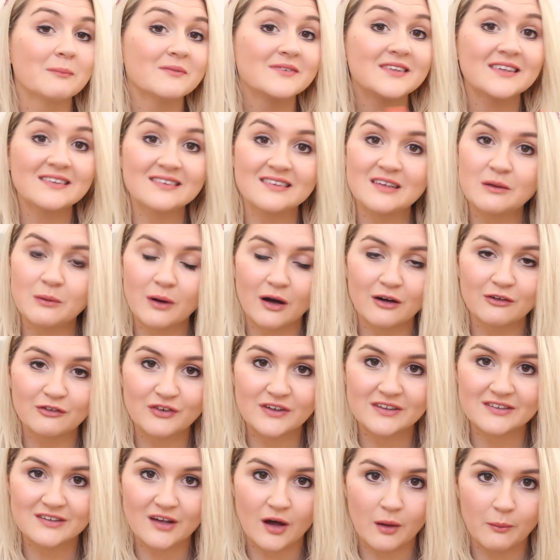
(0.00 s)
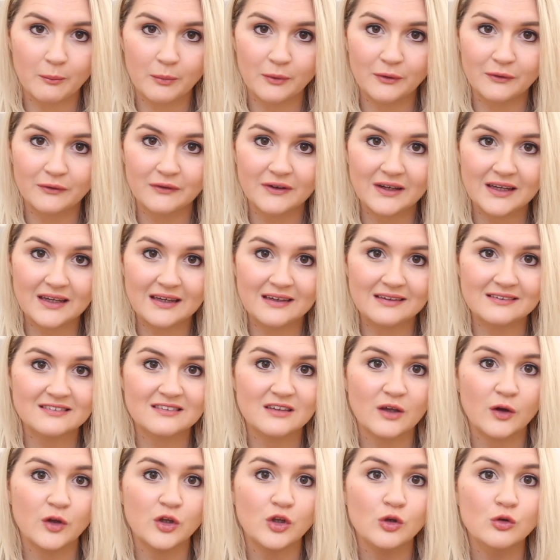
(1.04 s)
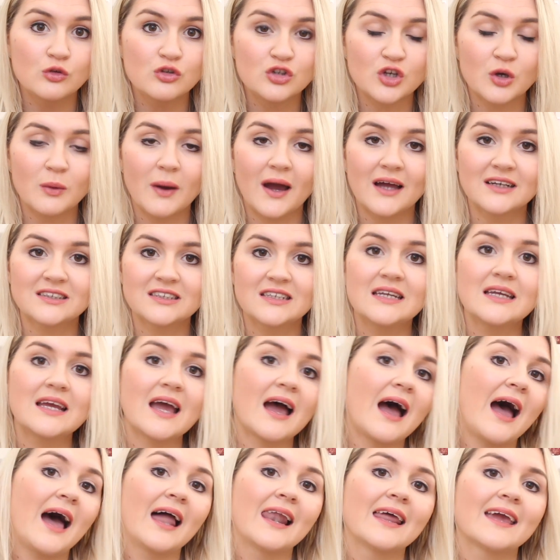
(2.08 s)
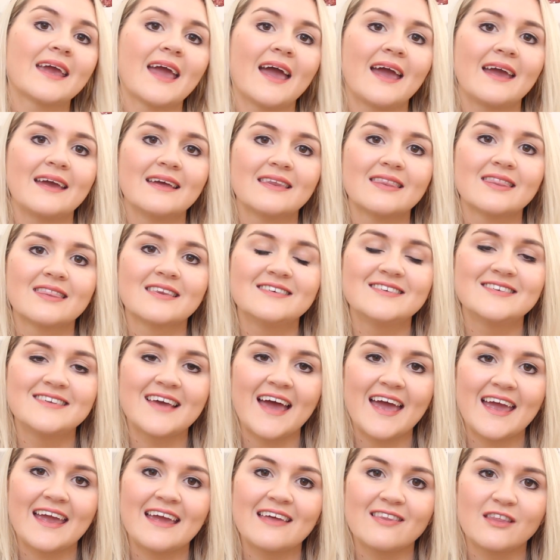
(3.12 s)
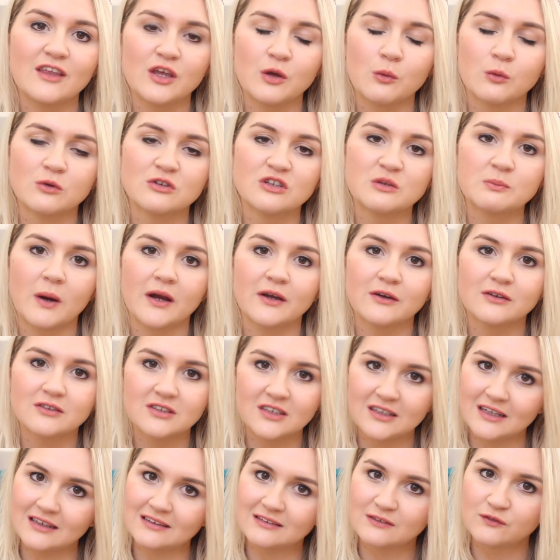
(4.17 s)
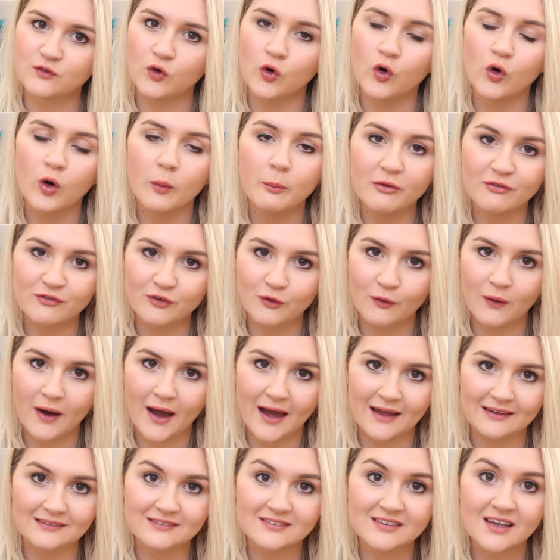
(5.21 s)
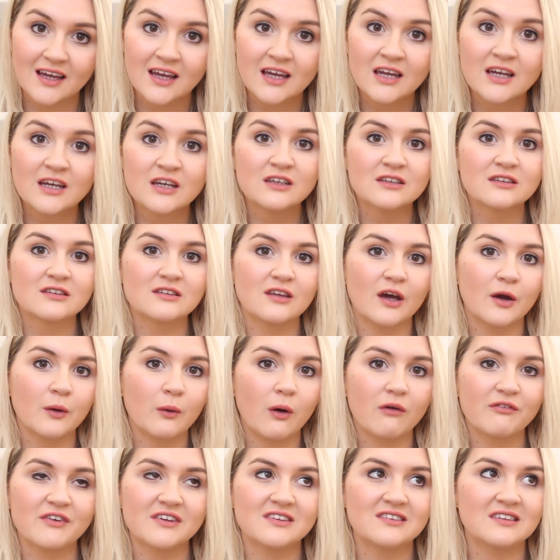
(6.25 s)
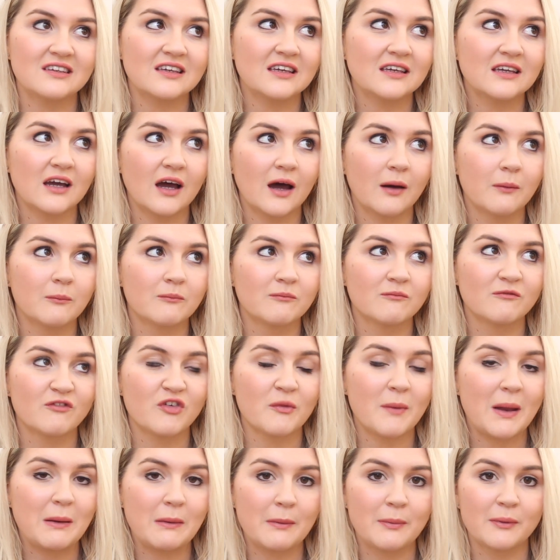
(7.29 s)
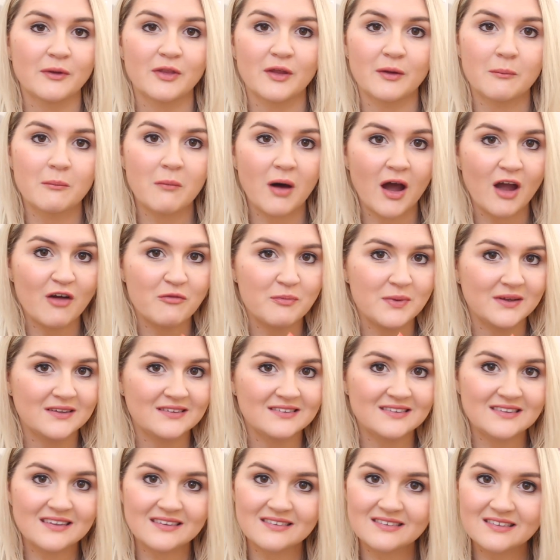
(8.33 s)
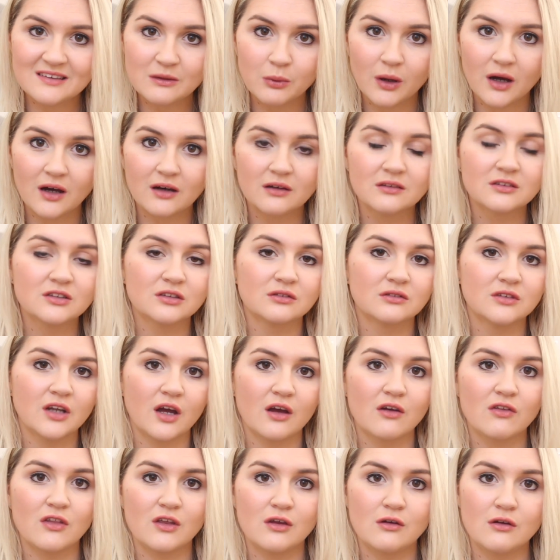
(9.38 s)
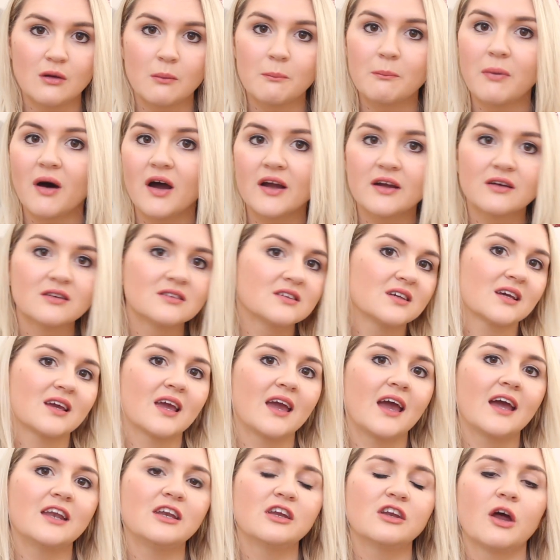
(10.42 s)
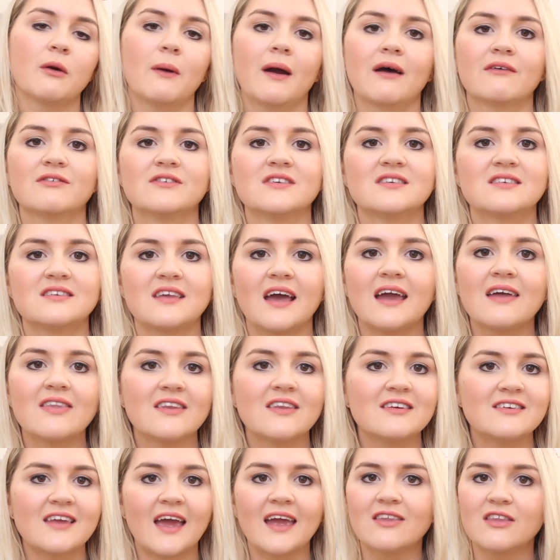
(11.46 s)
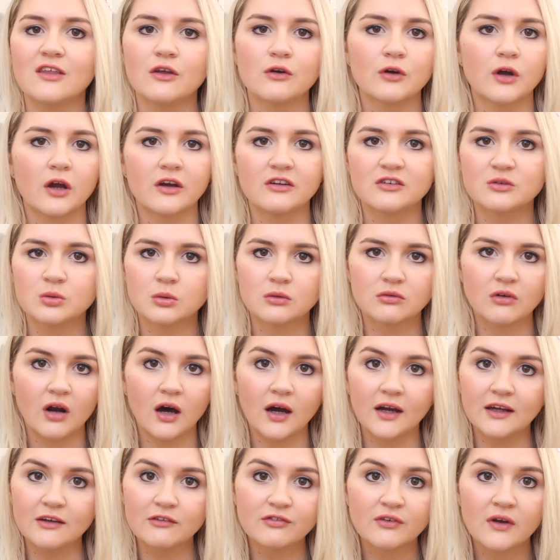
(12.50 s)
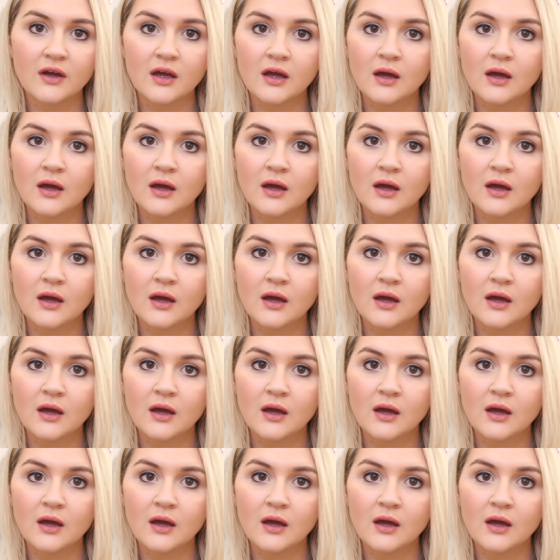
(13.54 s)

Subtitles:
Disney World, for example, is you do actually allocate the day that you want to buy your tickets for beforehand. So obviously for many people that might have been to Disney World, you'll know that you can buy your ticket and you don't have to say the date that you're going to arrive